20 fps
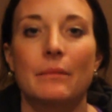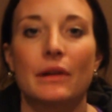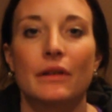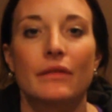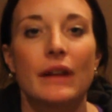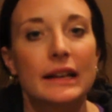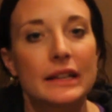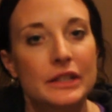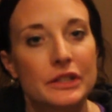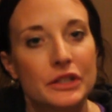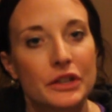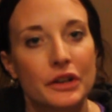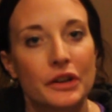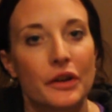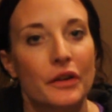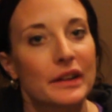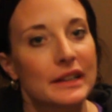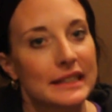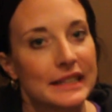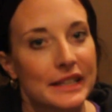registered
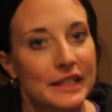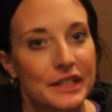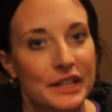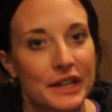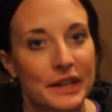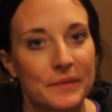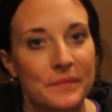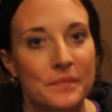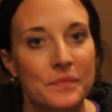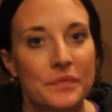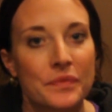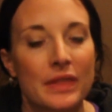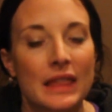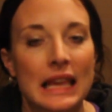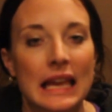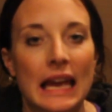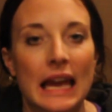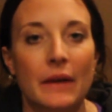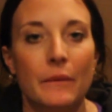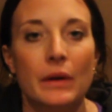yoga teacher.
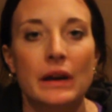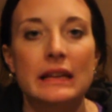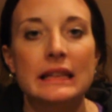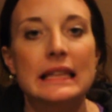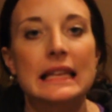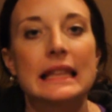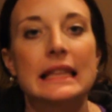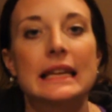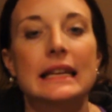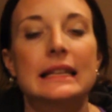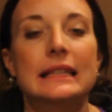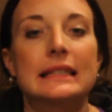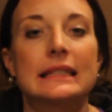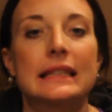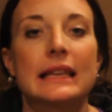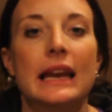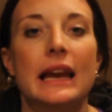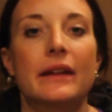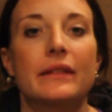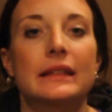And one of the things
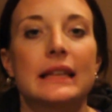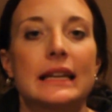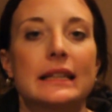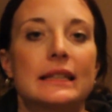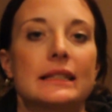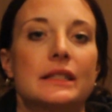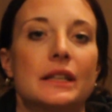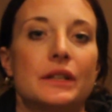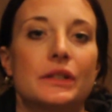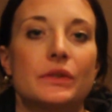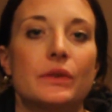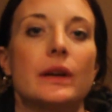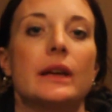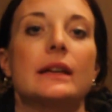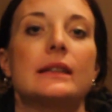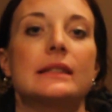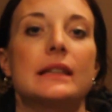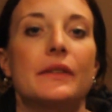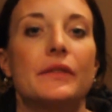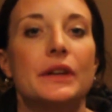that I would like to start doing
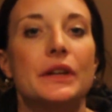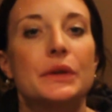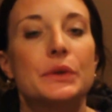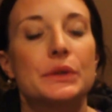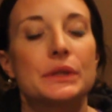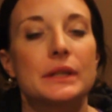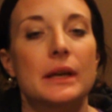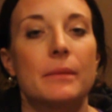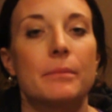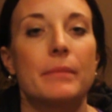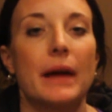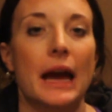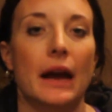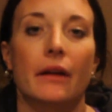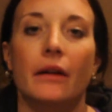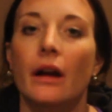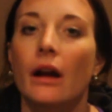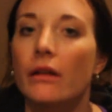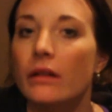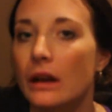is giving you some
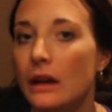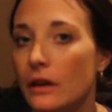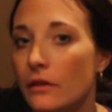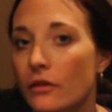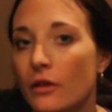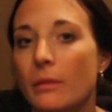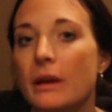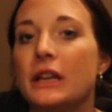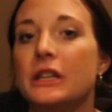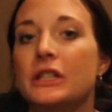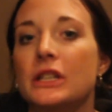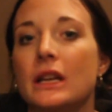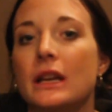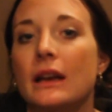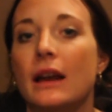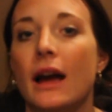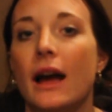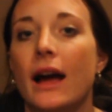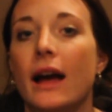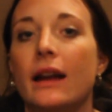background and
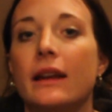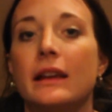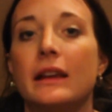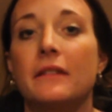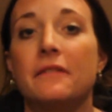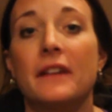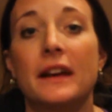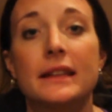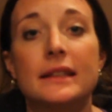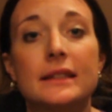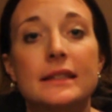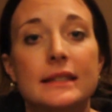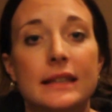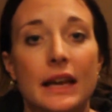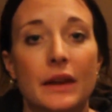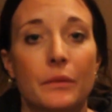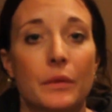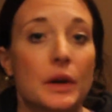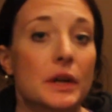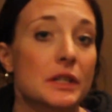information on events
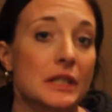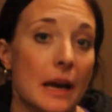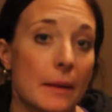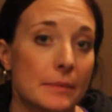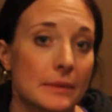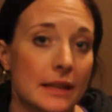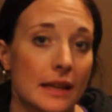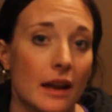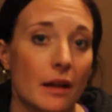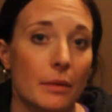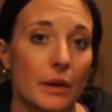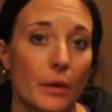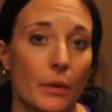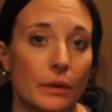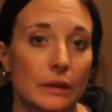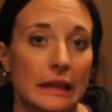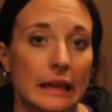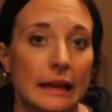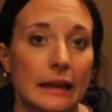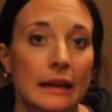and workshops that I'll be
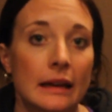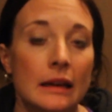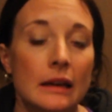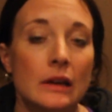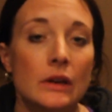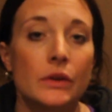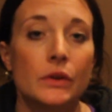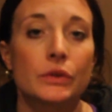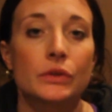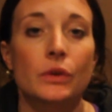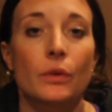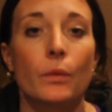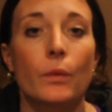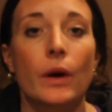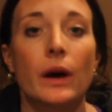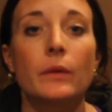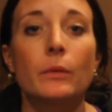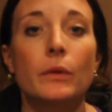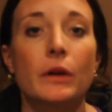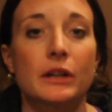holding. So
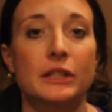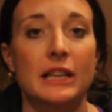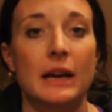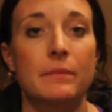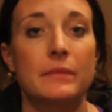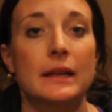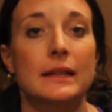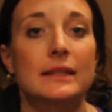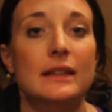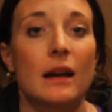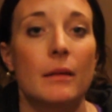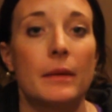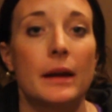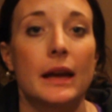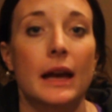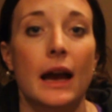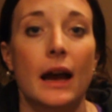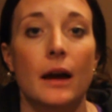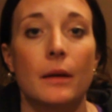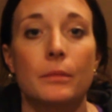one workshop that's
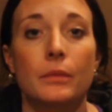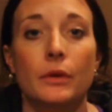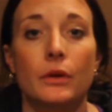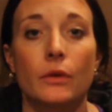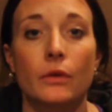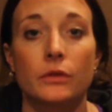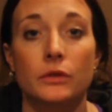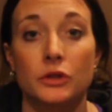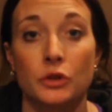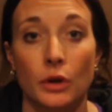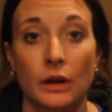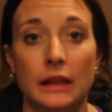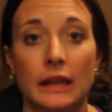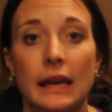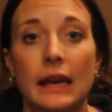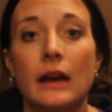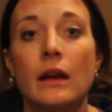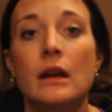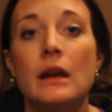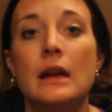coming up
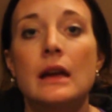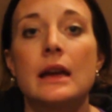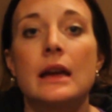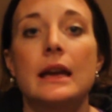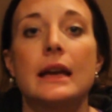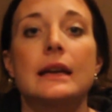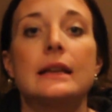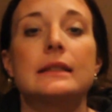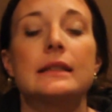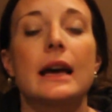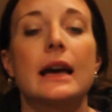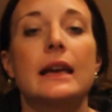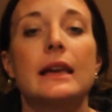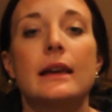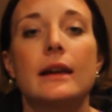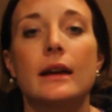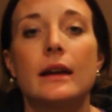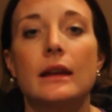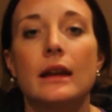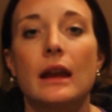shortly is a
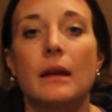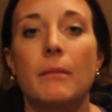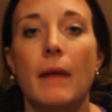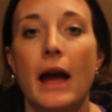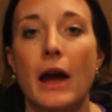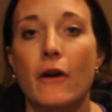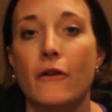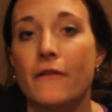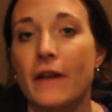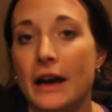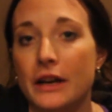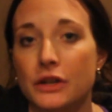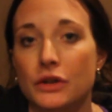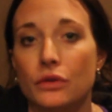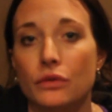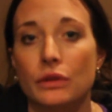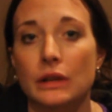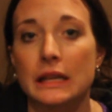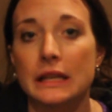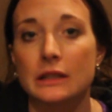Yin and
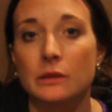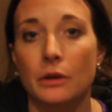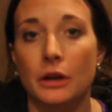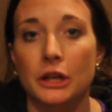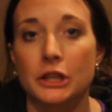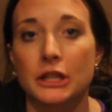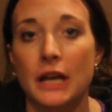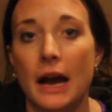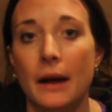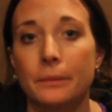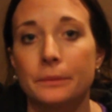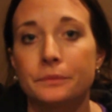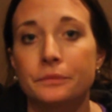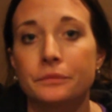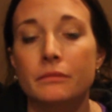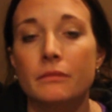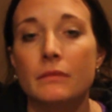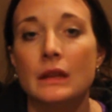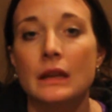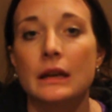Myofascial Release workshop.
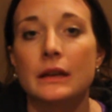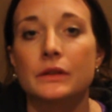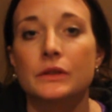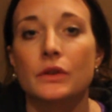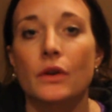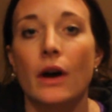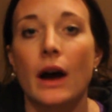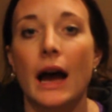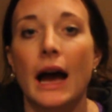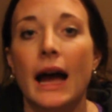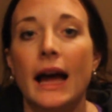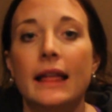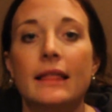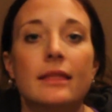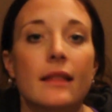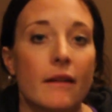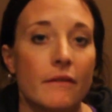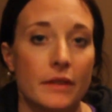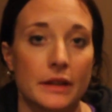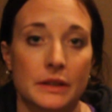And so I
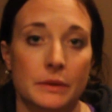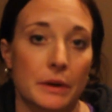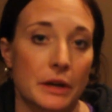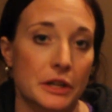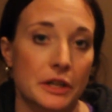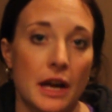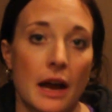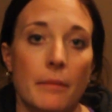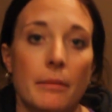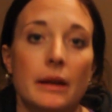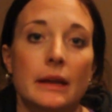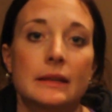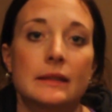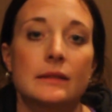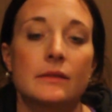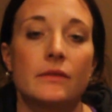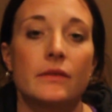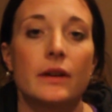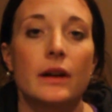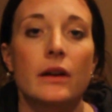love this workshop.
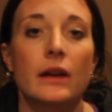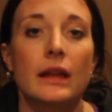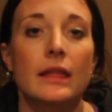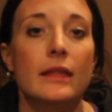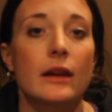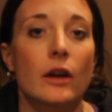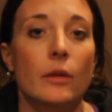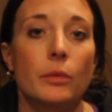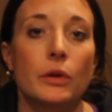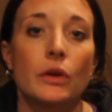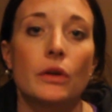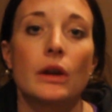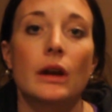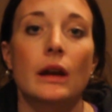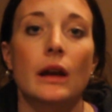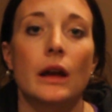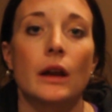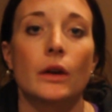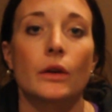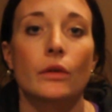It's very
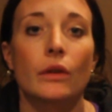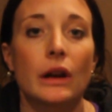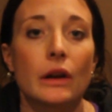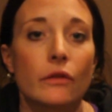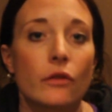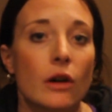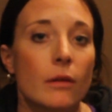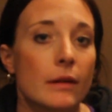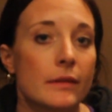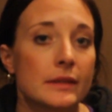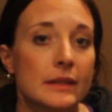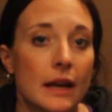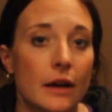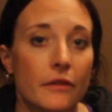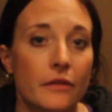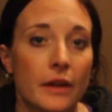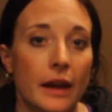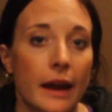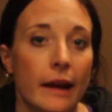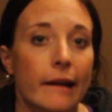therapeutic and a great form of
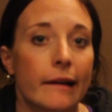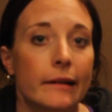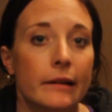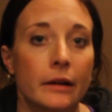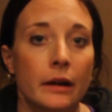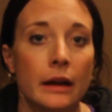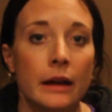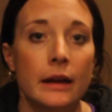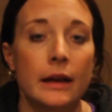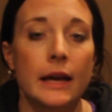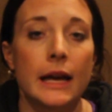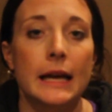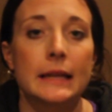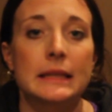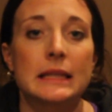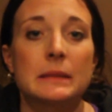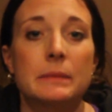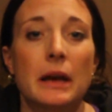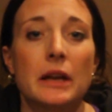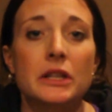self-care.
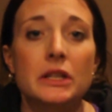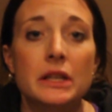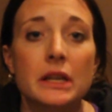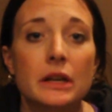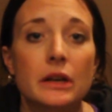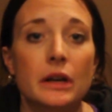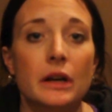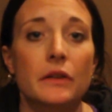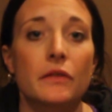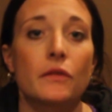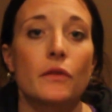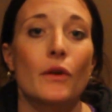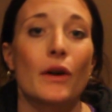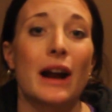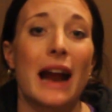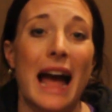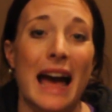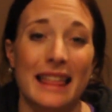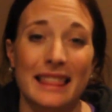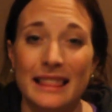It's especially good for
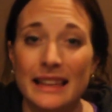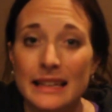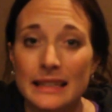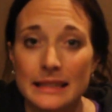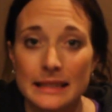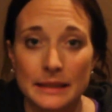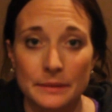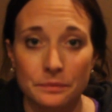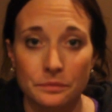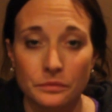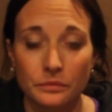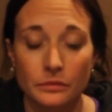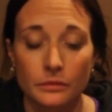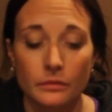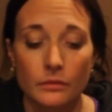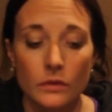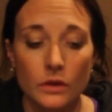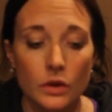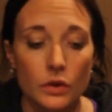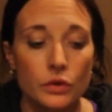athletes
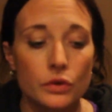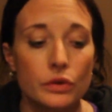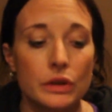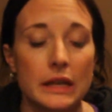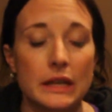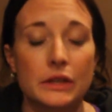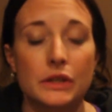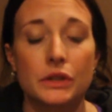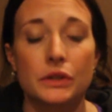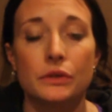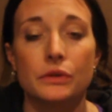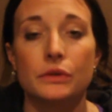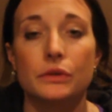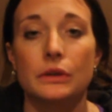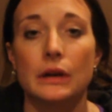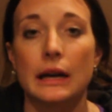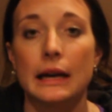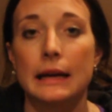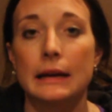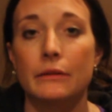who need
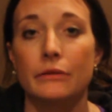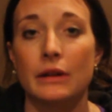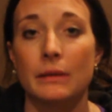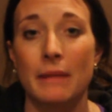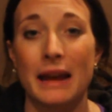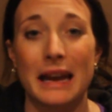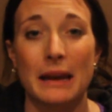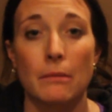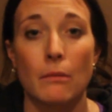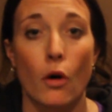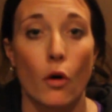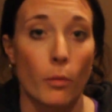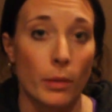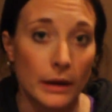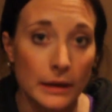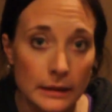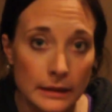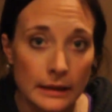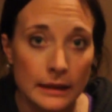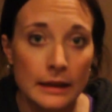to remain mobile.